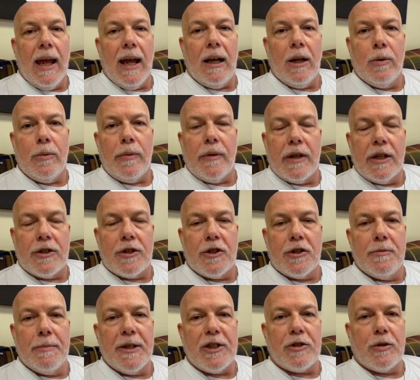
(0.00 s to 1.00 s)
Hello, this
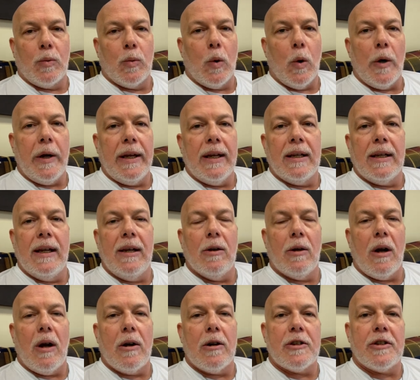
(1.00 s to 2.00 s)
is Mr. Roy, and here
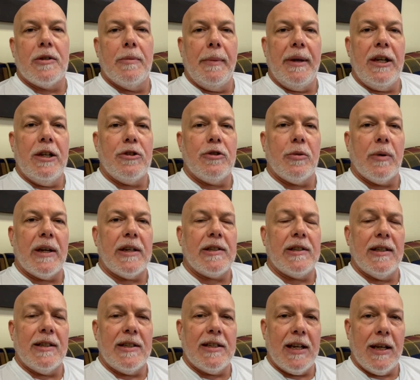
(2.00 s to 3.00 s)
are some
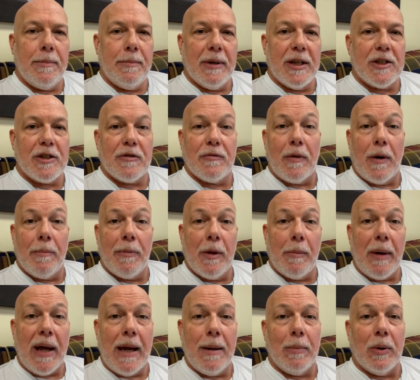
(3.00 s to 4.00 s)
interesting tidbits from the
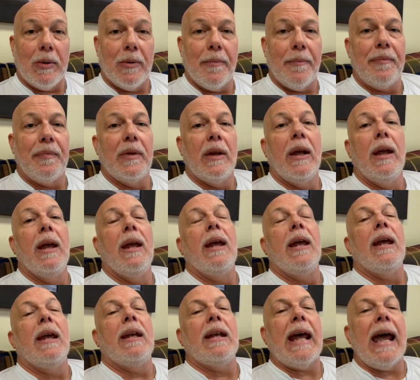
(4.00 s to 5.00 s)
Bible.
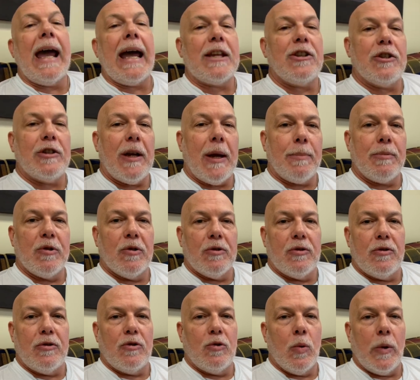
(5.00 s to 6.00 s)
In Acts
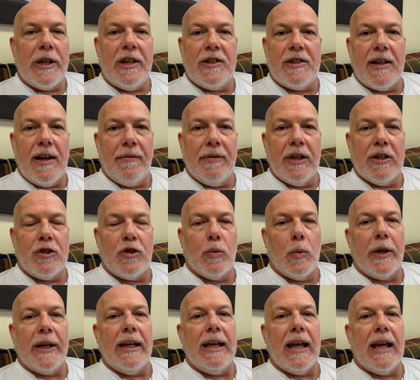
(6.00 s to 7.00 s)
chapters 27 and
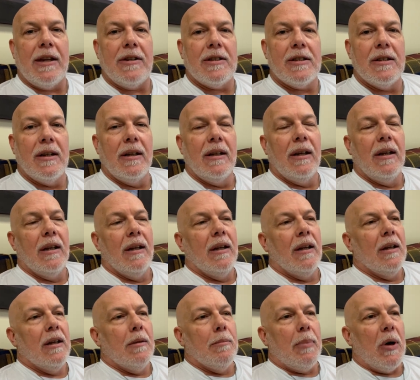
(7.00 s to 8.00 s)
28,
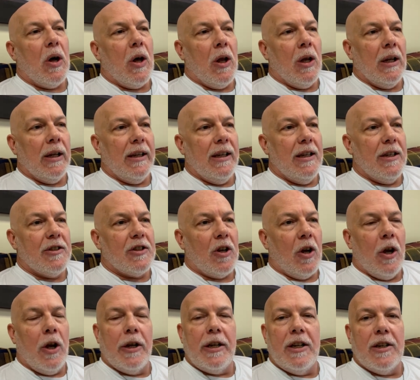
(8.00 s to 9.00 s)
Paul is
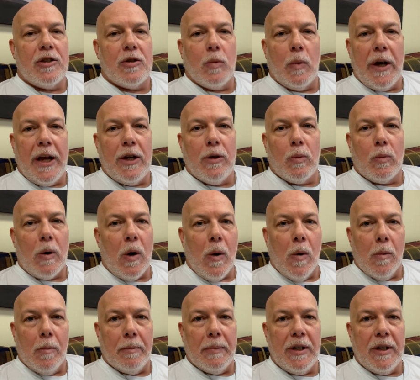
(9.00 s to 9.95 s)
on his way to Rome.